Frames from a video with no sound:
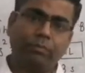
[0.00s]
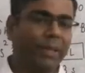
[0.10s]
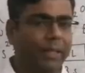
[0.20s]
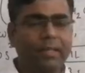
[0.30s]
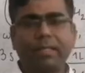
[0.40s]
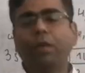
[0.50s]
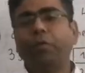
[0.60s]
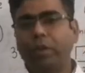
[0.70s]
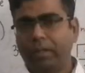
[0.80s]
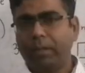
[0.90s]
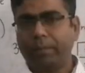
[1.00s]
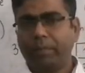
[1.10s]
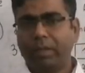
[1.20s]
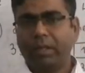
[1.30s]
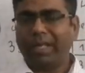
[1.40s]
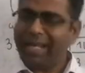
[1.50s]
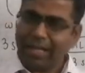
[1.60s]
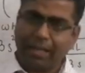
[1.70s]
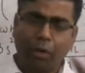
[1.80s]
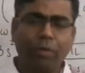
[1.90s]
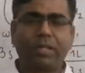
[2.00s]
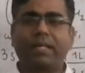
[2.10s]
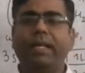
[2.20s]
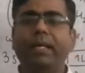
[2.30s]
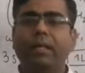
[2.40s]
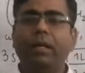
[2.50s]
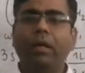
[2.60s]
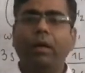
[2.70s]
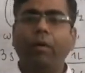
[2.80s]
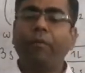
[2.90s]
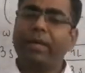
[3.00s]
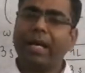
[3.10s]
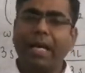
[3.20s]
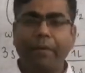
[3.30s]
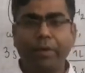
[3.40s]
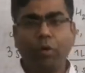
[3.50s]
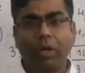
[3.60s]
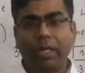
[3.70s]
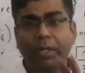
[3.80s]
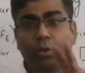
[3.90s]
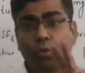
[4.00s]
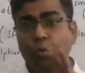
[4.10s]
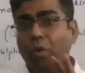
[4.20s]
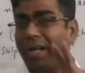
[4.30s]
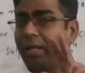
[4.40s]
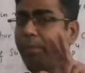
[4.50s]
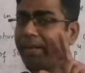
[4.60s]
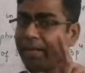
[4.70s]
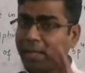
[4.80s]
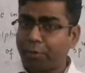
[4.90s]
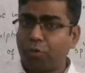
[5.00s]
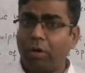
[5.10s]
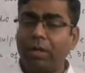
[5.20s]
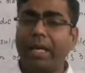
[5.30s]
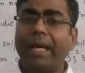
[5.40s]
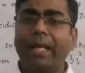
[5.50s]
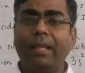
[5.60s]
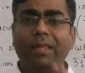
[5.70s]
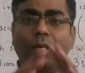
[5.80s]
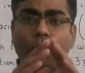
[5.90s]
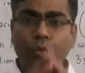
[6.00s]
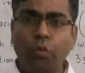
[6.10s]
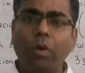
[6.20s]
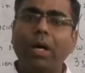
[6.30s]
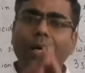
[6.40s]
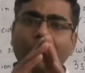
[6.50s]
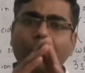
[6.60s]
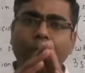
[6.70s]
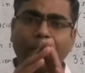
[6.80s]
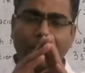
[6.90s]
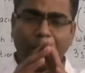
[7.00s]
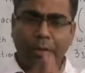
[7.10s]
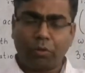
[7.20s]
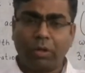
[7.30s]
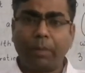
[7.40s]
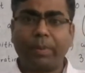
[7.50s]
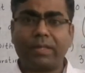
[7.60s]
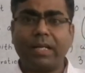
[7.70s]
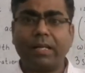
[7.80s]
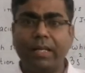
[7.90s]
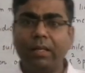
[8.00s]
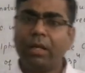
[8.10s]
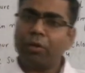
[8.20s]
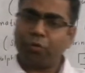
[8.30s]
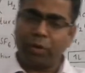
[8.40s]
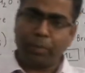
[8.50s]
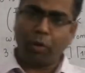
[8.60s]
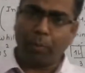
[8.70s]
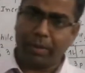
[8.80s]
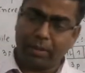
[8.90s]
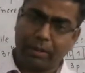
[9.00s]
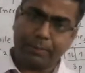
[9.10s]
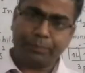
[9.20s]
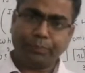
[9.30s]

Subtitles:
But in sulfur, in ground state, we are having only 2 unpaired electrons, and the 2 unpaired electrons are present in 3p orbital.